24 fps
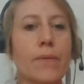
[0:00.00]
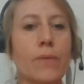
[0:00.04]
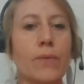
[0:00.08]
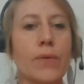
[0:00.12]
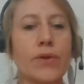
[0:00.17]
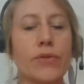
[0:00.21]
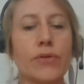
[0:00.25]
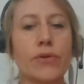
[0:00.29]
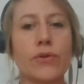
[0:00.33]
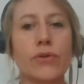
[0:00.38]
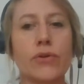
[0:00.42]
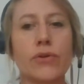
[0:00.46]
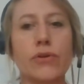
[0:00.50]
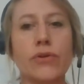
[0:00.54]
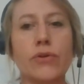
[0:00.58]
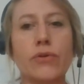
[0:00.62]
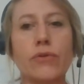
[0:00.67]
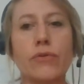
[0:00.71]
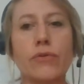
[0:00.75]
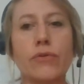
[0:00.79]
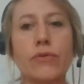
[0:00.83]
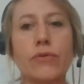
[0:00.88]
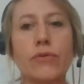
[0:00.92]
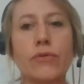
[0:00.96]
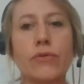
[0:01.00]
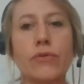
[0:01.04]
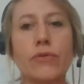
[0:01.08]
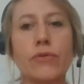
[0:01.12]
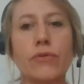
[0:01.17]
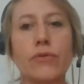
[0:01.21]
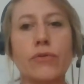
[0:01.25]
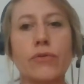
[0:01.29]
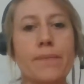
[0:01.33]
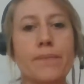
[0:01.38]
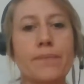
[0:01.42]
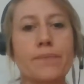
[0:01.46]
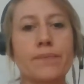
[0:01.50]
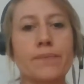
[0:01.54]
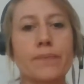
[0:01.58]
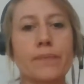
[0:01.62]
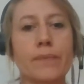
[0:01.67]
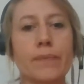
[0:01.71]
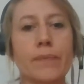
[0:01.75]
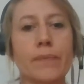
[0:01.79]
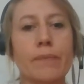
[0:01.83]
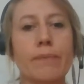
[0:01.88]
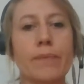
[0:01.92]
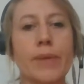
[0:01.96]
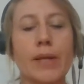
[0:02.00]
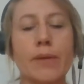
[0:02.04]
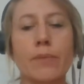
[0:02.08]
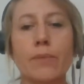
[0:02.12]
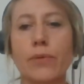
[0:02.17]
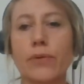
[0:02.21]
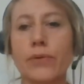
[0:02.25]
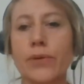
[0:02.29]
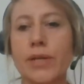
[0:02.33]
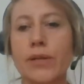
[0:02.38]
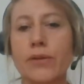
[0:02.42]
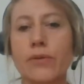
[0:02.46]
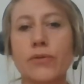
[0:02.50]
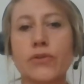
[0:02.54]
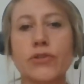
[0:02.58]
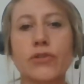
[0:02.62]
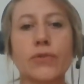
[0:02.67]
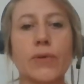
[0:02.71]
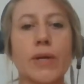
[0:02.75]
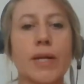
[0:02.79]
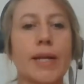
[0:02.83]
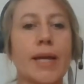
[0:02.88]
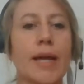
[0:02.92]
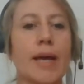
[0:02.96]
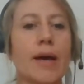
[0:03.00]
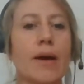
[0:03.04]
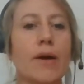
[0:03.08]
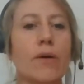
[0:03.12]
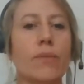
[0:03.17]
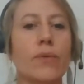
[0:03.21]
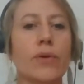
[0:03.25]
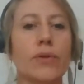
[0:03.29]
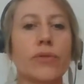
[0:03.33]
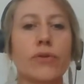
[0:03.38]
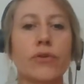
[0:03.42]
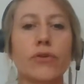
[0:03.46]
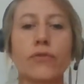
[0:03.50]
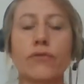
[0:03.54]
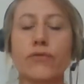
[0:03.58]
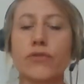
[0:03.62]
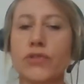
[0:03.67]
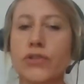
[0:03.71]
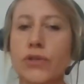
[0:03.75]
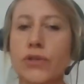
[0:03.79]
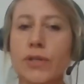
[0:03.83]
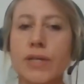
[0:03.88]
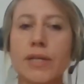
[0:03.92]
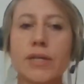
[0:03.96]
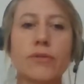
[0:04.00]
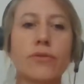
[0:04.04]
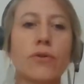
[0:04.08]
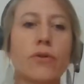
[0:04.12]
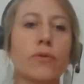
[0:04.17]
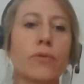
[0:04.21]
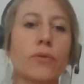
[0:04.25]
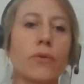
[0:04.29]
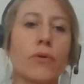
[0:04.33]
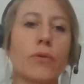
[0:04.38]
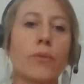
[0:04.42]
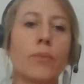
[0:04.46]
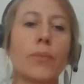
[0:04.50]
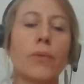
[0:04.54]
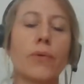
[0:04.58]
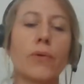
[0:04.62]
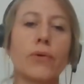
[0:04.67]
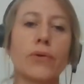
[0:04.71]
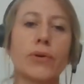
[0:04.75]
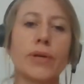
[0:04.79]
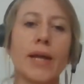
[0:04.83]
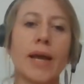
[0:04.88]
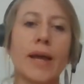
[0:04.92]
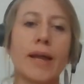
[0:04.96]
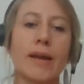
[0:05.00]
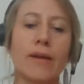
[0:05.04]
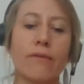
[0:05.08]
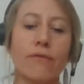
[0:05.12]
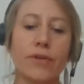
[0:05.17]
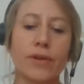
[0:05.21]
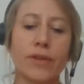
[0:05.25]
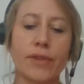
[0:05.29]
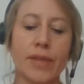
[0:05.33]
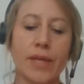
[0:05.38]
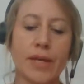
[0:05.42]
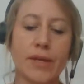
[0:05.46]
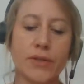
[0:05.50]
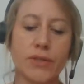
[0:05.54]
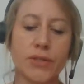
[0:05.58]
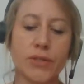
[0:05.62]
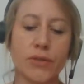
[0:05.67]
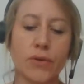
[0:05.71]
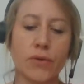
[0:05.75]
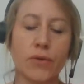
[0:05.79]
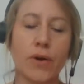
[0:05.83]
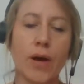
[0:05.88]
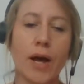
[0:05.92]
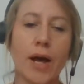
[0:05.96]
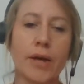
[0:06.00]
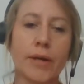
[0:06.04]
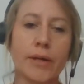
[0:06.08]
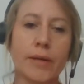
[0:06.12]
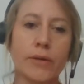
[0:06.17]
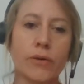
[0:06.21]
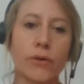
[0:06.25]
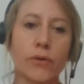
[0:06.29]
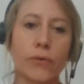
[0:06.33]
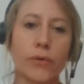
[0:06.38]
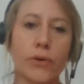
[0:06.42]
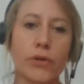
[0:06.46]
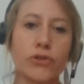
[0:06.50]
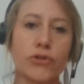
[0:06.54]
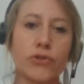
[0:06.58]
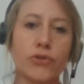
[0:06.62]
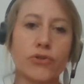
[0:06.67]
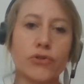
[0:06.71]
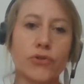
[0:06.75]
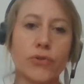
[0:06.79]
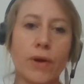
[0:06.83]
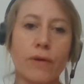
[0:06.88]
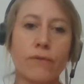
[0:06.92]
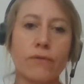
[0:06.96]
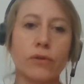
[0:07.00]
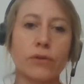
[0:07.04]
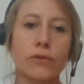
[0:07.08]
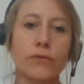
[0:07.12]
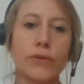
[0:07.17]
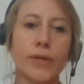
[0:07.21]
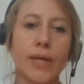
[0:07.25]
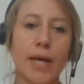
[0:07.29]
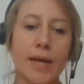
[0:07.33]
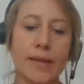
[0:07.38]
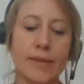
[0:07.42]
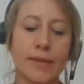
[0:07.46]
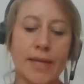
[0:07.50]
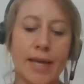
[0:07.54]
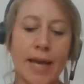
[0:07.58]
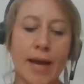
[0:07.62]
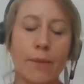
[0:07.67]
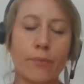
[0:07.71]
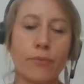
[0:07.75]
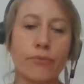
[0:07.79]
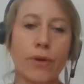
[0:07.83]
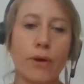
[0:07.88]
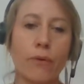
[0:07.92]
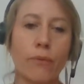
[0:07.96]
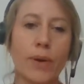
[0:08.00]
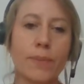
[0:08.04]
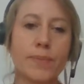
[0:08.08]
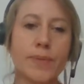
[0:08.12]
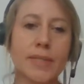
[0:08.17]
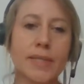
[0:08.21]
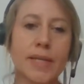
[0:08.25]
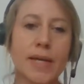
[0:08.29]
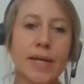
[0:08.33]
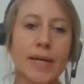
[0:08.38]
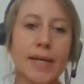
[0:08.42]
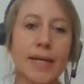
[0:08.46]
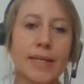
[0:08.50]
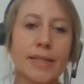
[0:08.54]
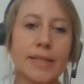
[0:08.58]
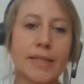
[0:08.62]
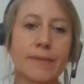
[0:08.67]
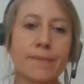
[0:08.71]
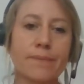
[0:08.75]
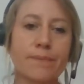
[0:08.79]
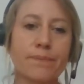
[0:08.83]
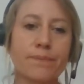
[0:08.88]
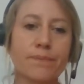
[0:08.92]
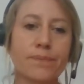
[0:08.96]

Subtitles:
whether you've been born in Australia, whether you've studied abroad and everything. So I encourage you to have a look at the APRA website.